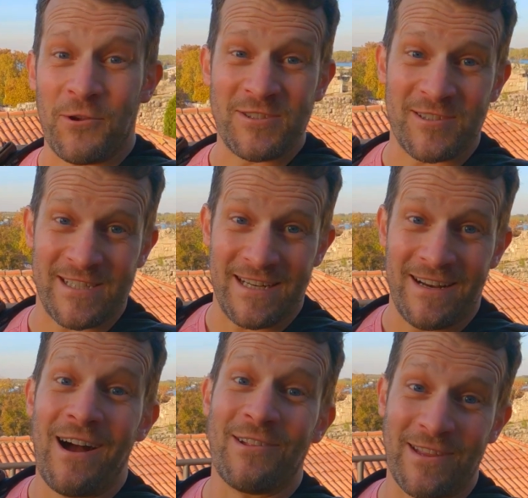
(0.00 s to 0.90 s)
you're interested,
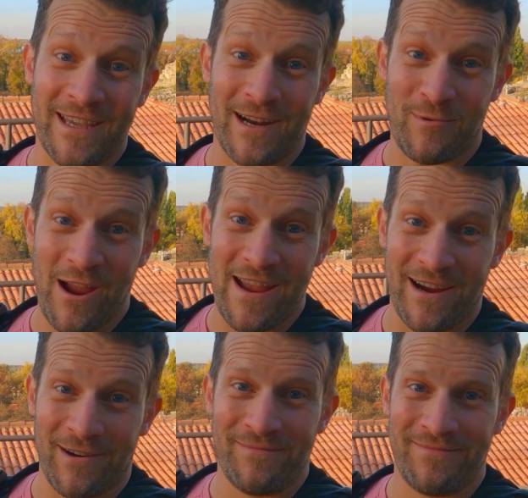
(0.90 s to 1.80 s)
I'll link it up right
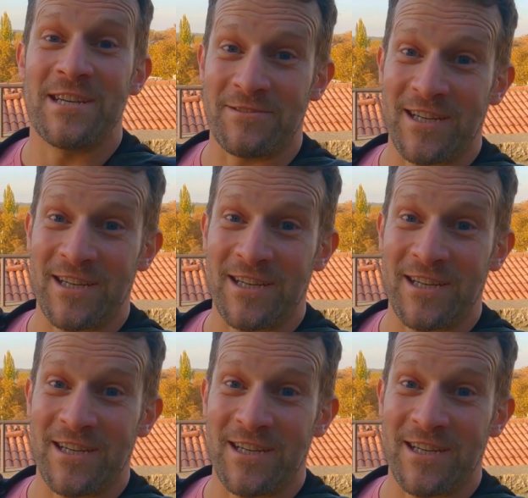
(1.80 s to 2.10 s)
here. Ciao,